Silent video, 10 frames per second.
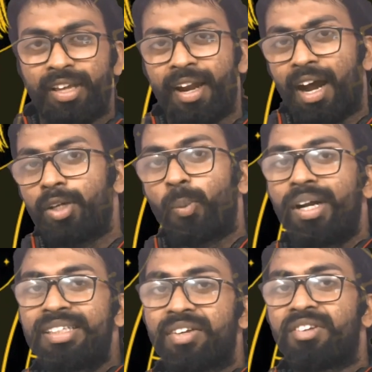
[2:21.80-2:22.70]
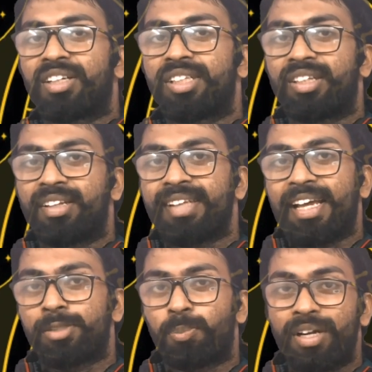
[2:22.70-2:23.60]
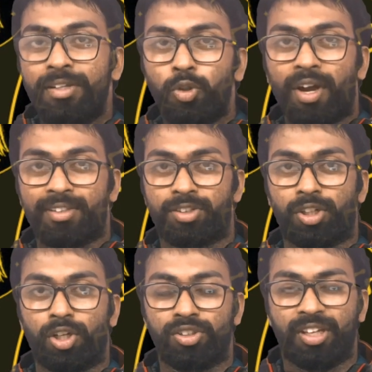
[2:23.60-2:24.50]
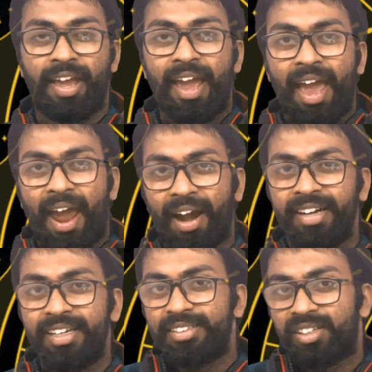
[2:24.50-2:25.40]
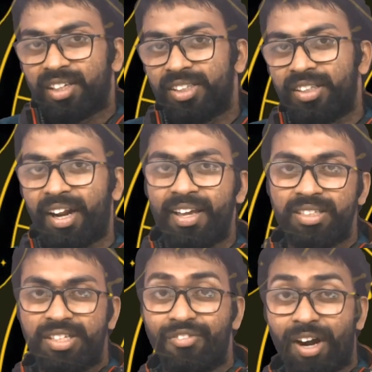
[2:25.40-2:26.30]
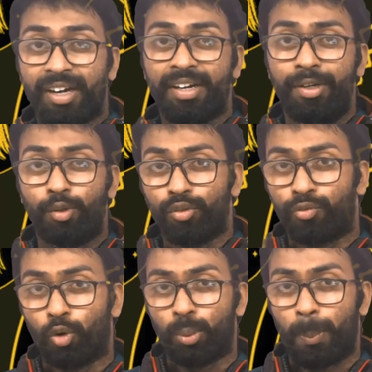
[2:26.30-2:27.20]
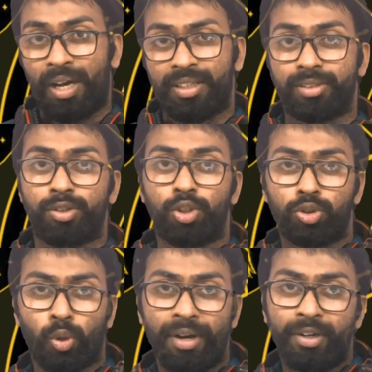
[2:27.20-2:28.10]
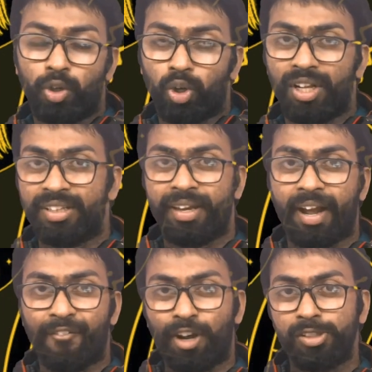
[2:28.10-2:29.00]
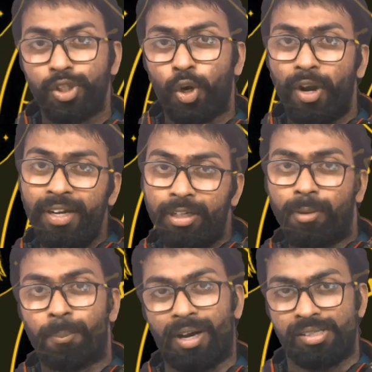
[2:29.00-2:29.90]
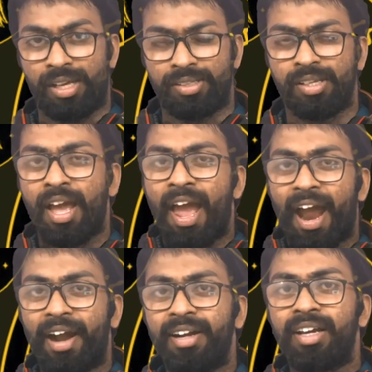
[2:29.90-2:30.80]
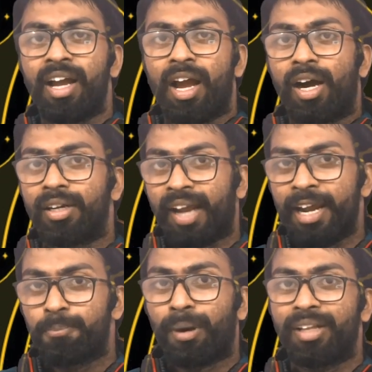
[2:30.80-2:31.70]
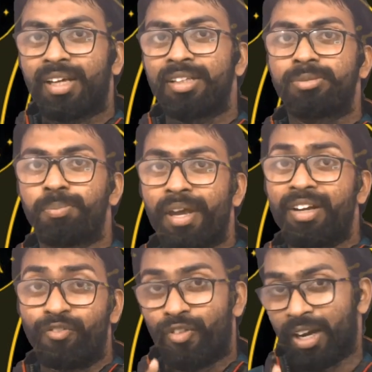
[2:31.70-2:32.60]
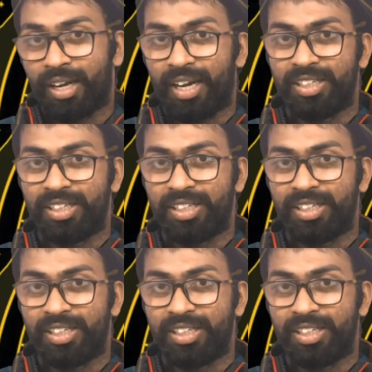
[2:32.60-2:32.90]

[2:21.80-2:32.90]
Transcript: There are 27 nakshatras as per Hindu astrology, and each nakshatra is divided into 4 padas. So in total there are 108 padas, and 9 padas make one